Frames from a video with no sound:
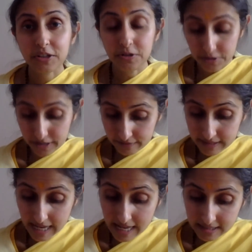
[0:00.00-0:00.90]

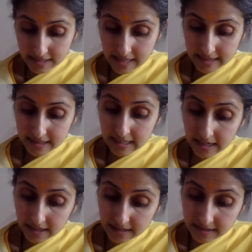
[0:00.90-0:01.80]
Gurudev says that the
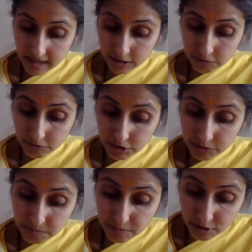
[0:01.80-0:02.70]
Ganga stands for
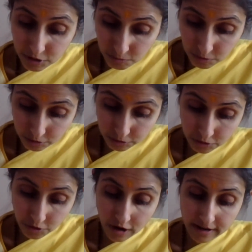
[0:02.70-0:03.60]
spiritual
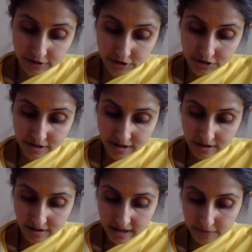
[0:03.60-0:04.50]
knowledge,
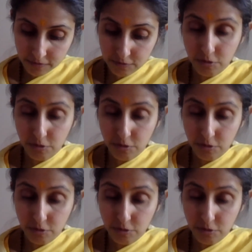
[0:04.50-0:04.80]
right?